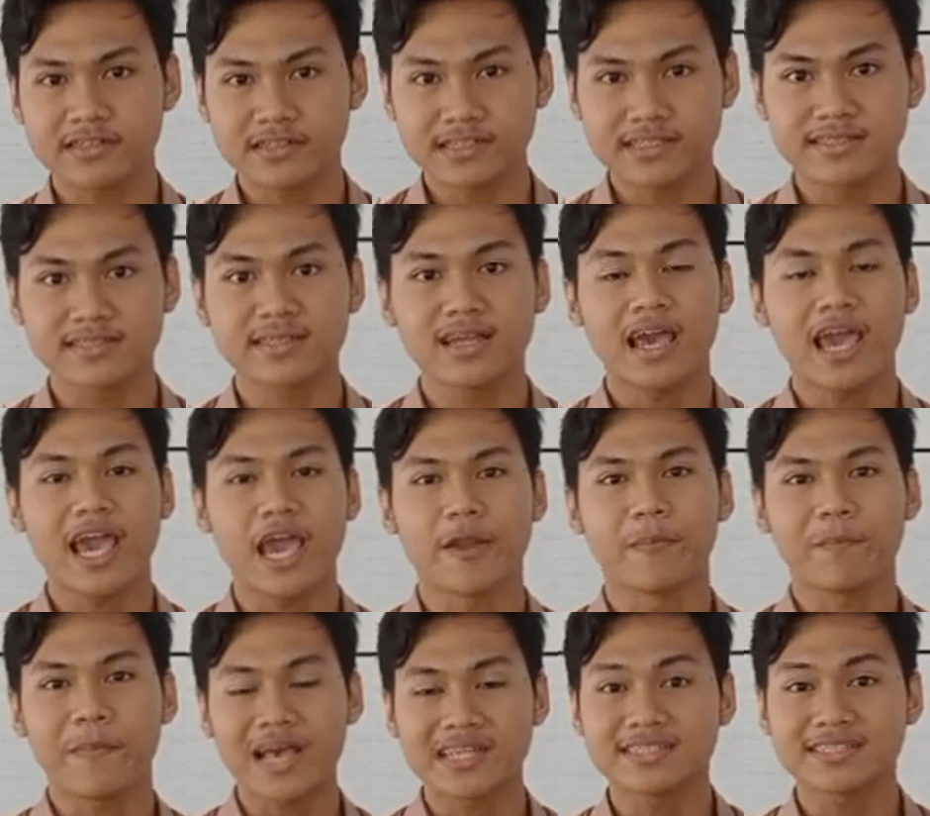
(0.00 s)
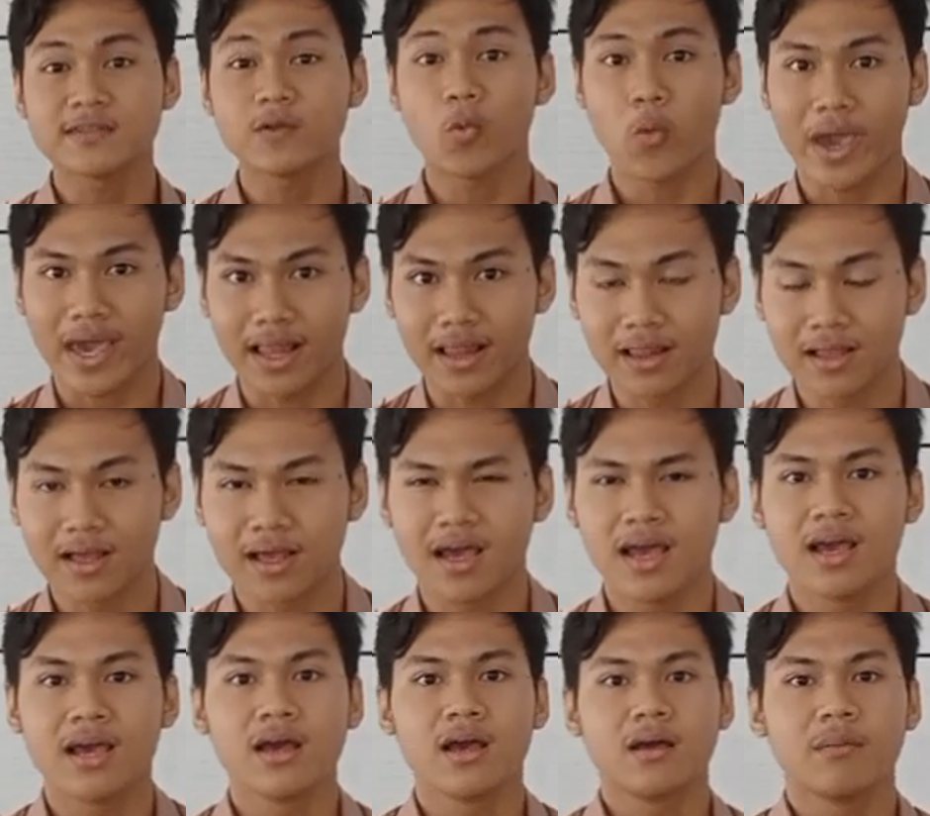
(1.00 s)
interests and passion well,
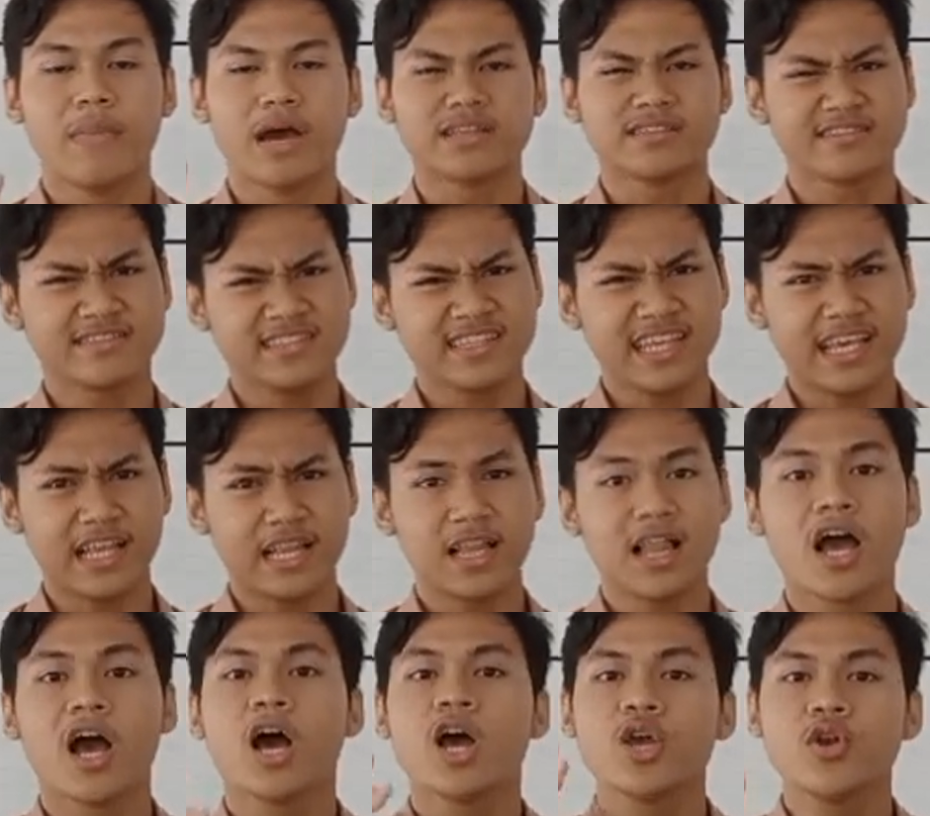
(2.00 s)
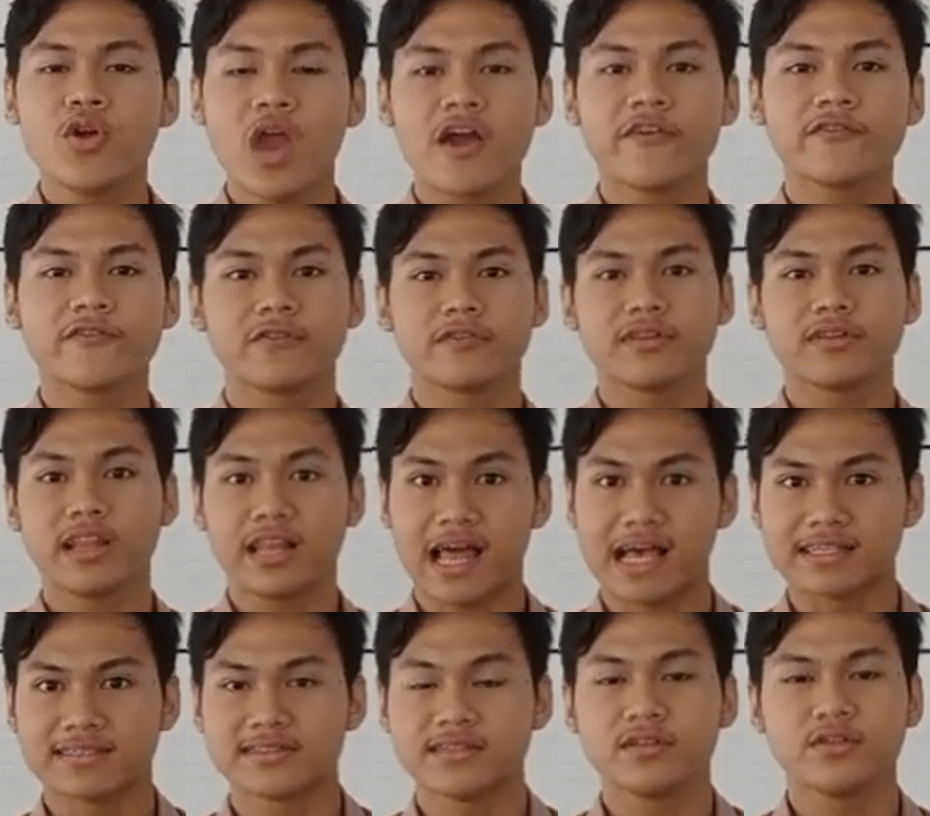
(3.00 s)
but still you have to
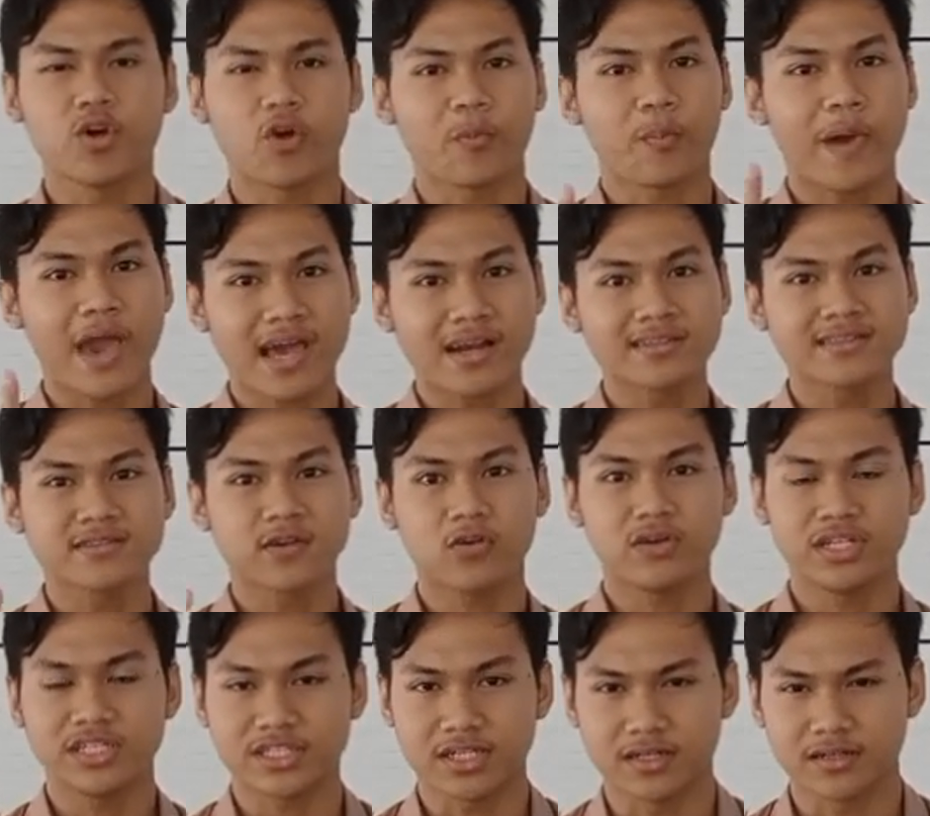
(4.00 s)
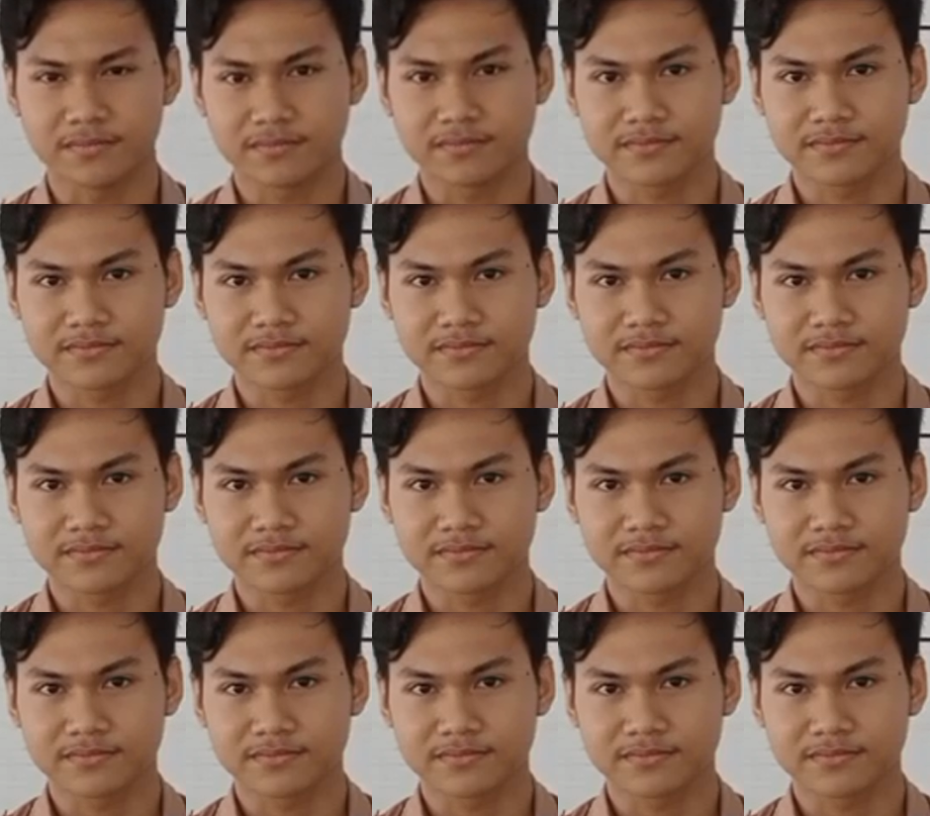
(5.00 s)
realize your parents' condition.